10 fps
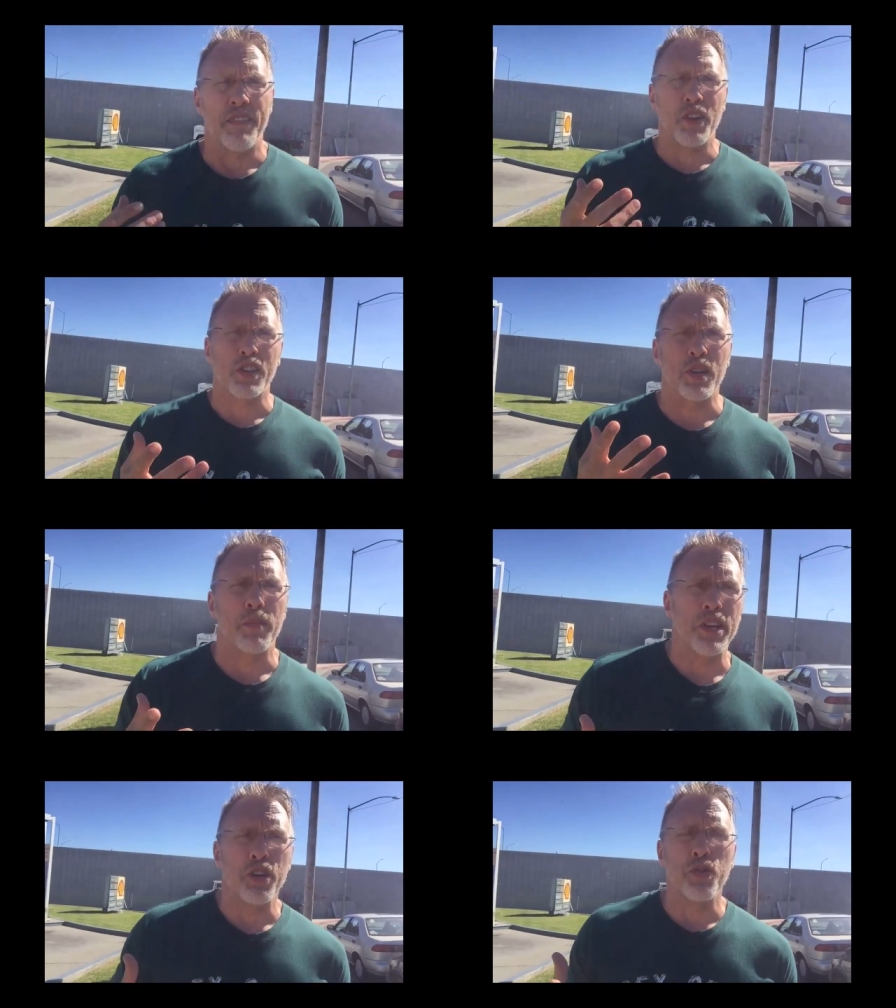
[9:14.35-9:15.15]
if you're
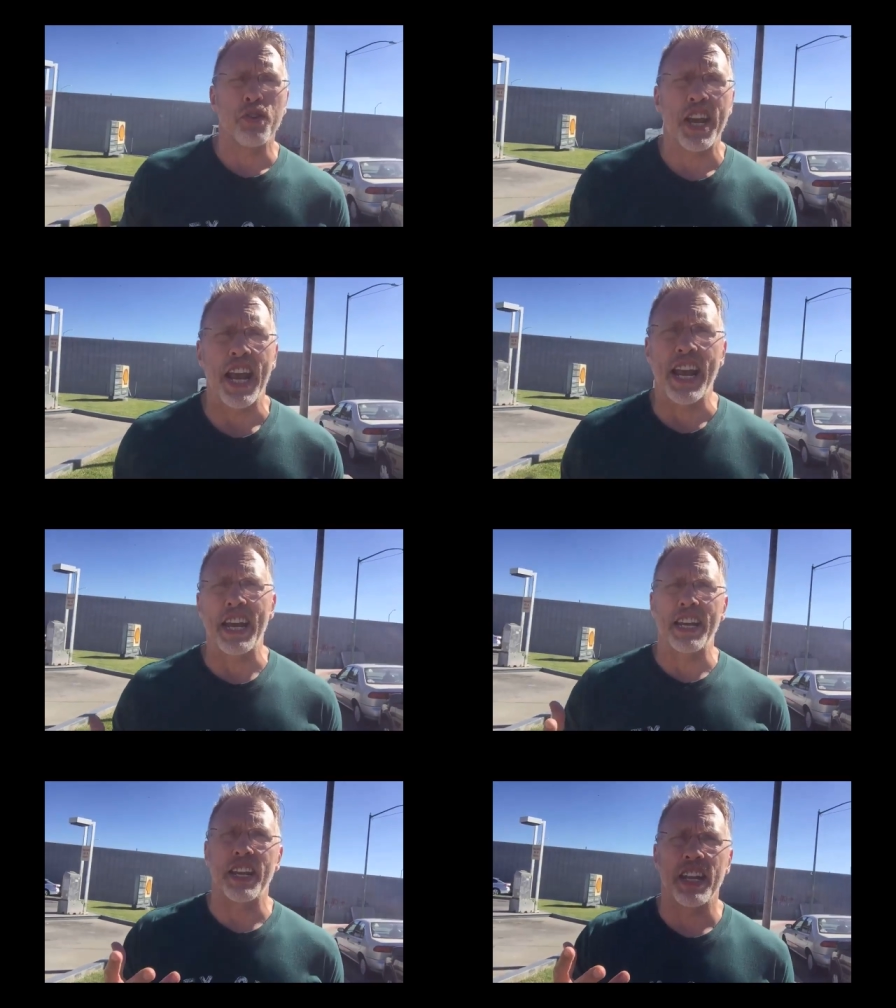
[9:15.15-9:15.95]
somebody who
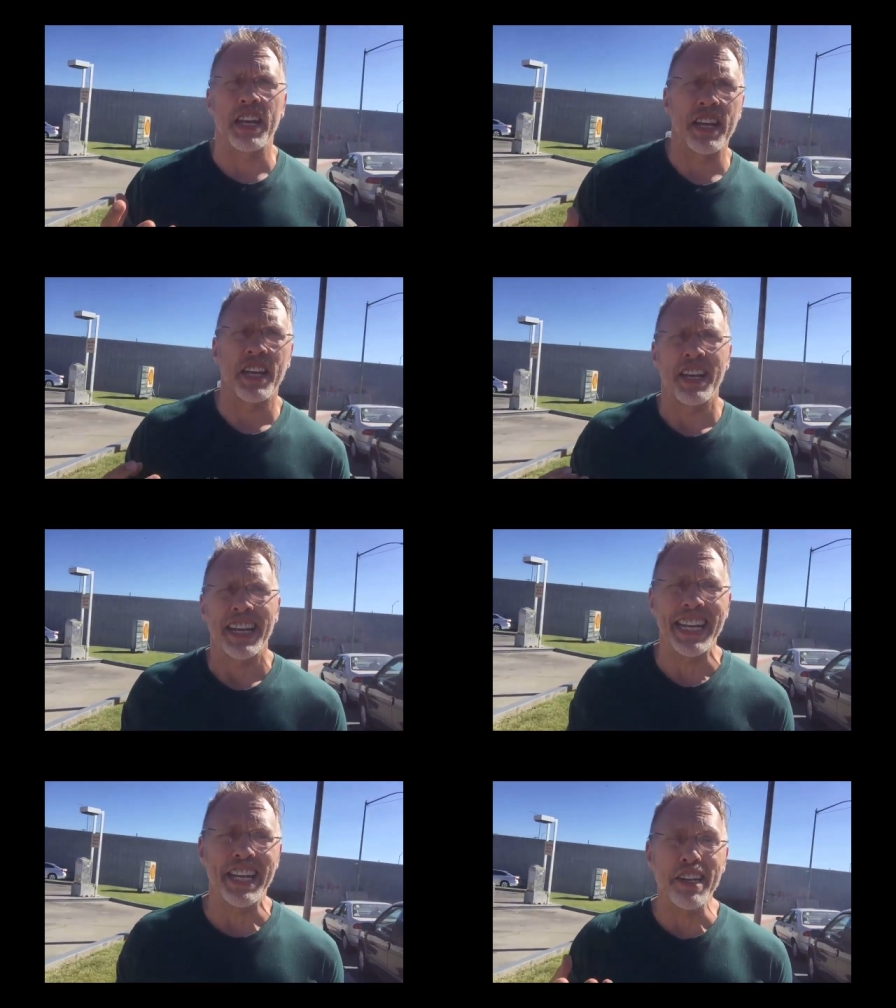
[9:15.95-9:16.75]
can
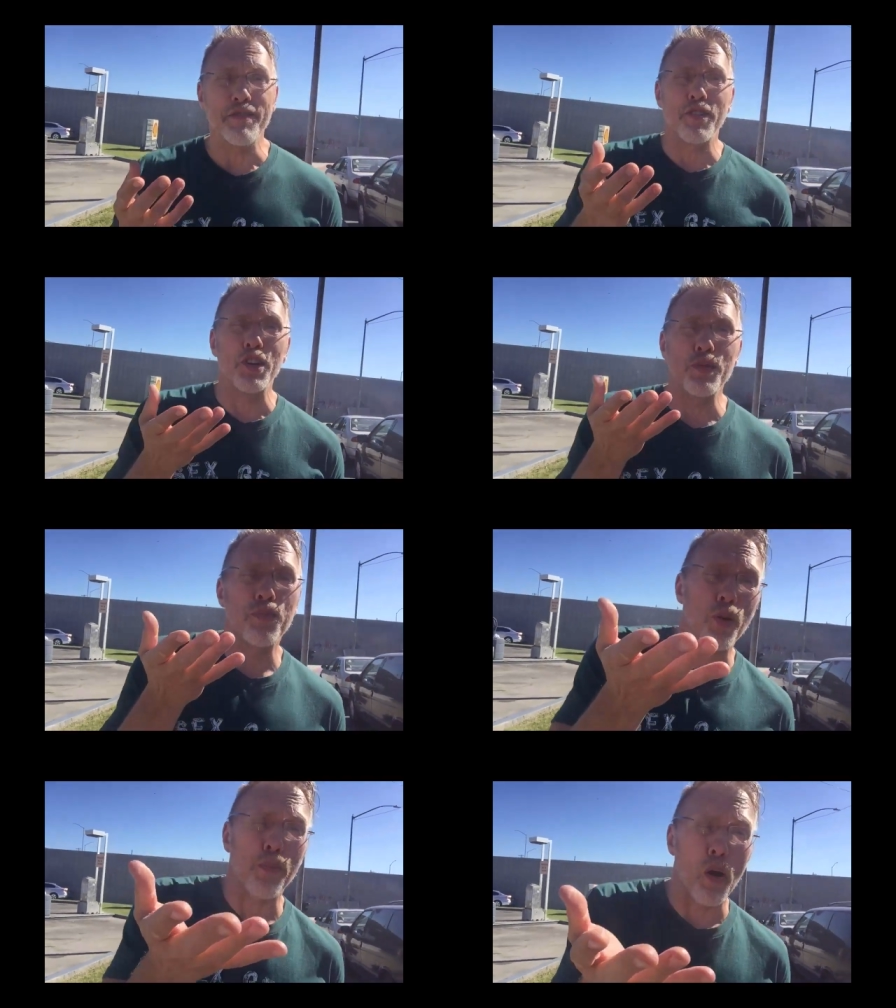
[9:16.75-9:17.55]
give
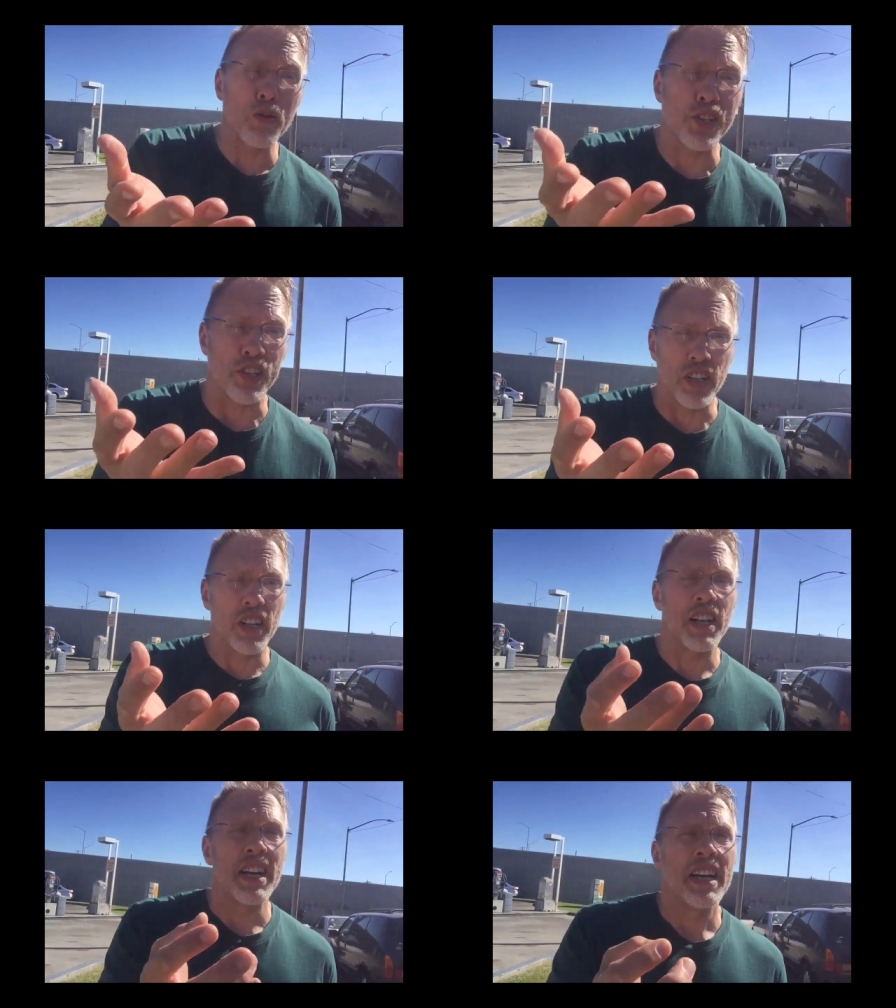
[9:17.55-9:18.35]
good
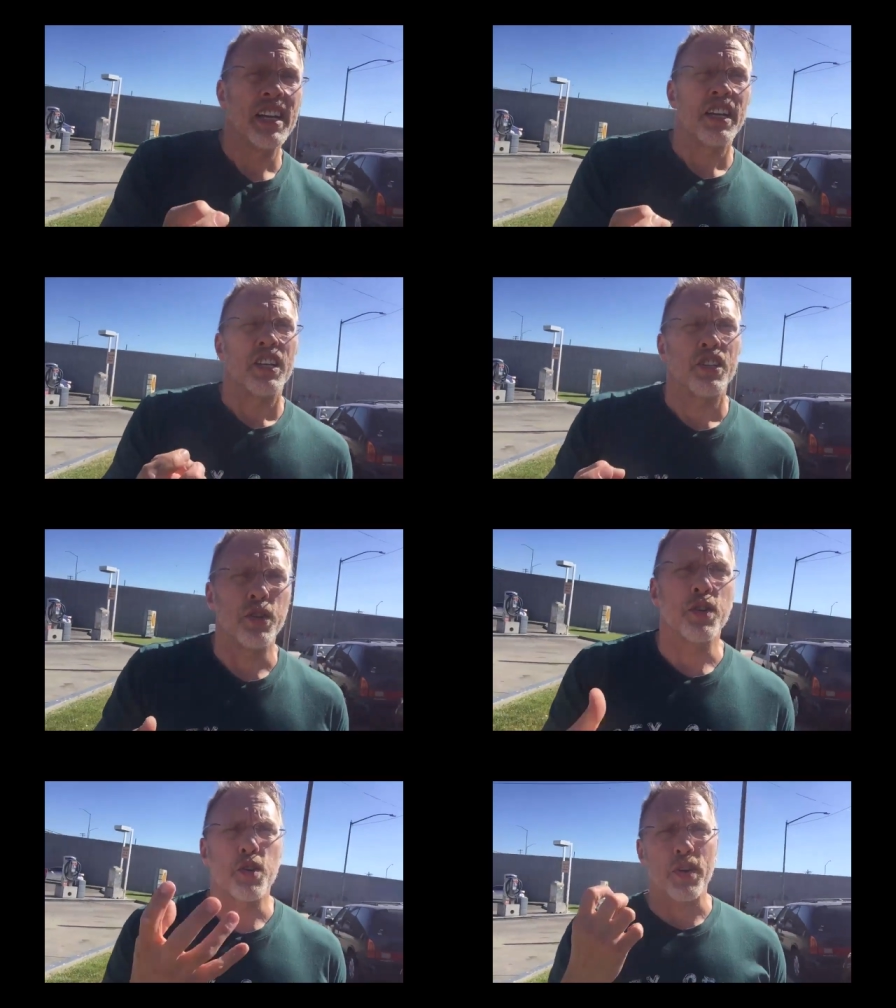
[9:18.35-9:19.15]
proposal
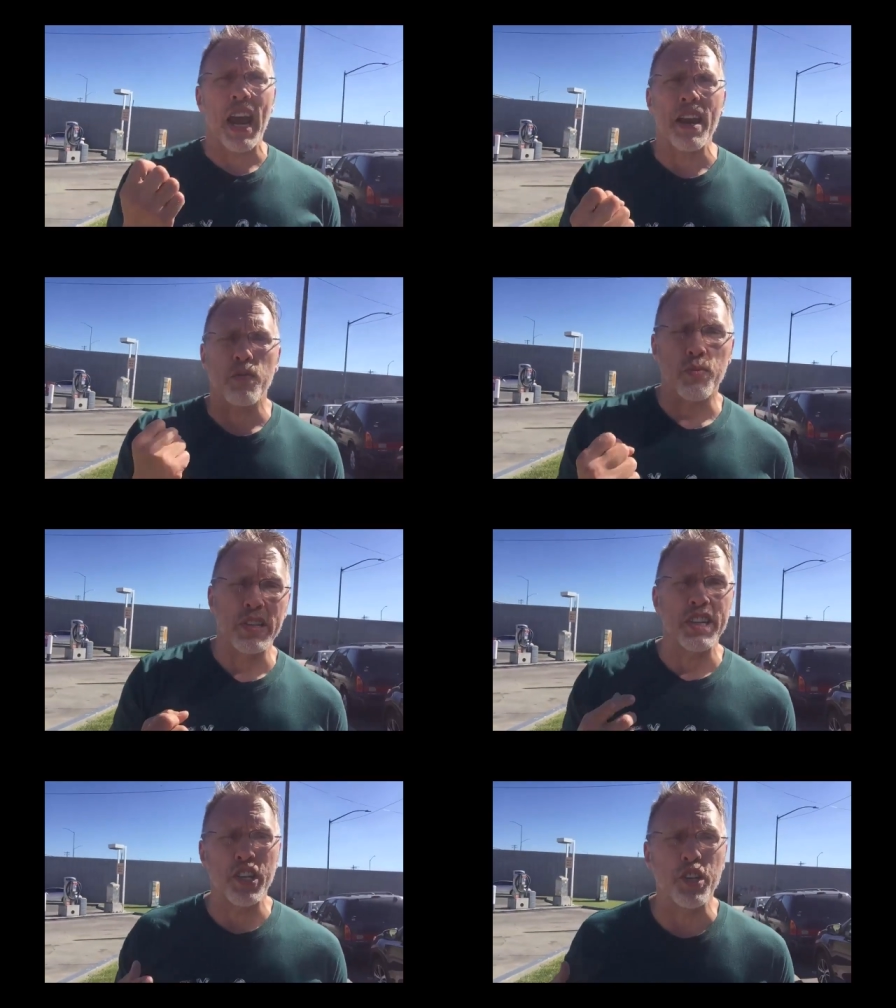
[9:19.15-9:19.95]
to create
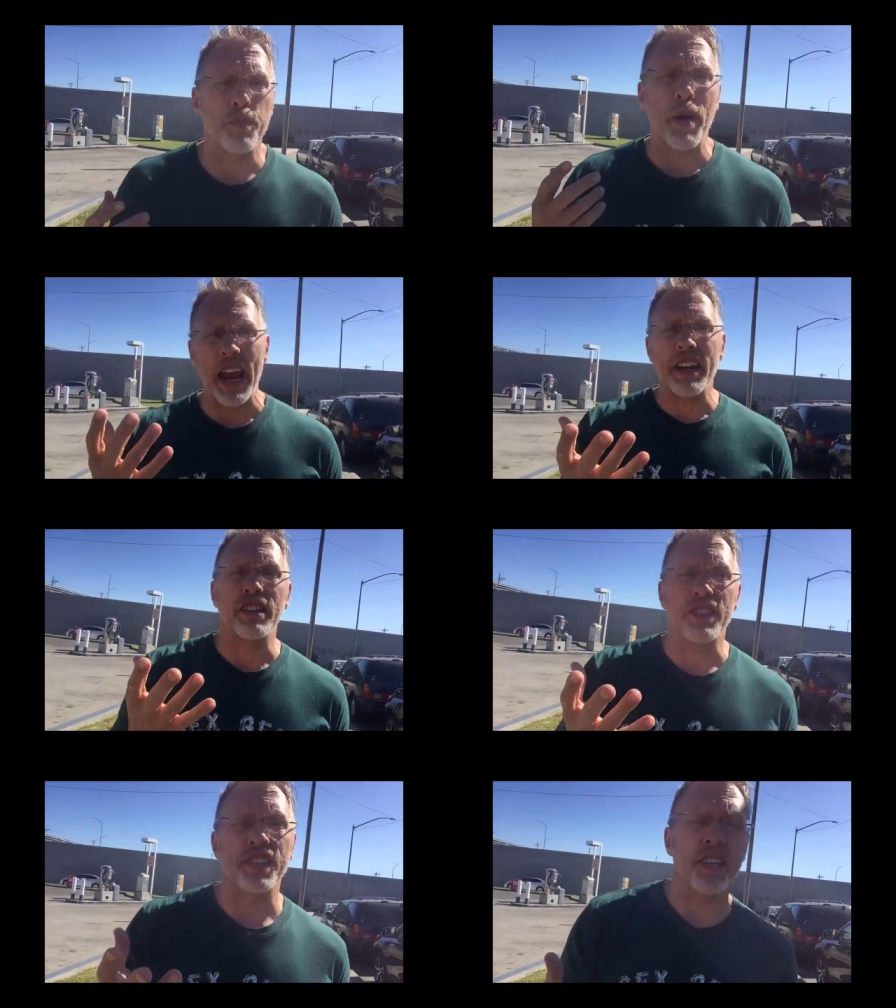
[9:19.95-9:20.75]
really good
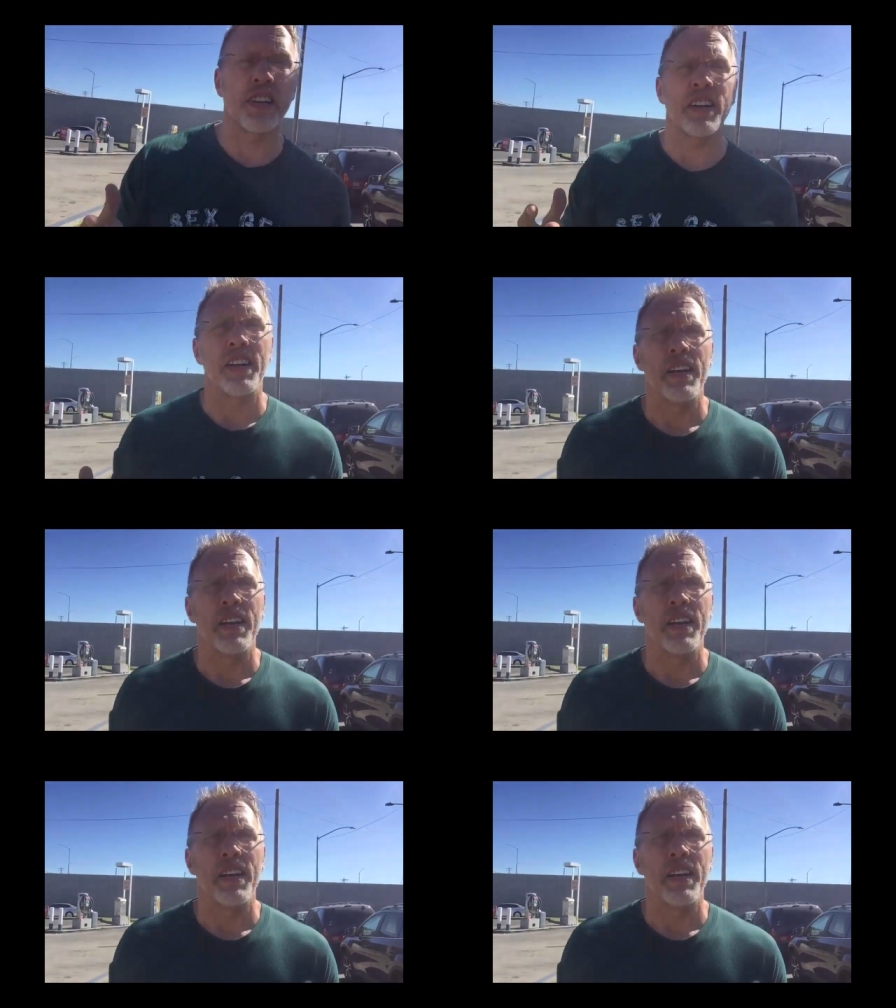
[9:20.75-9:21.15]
panels.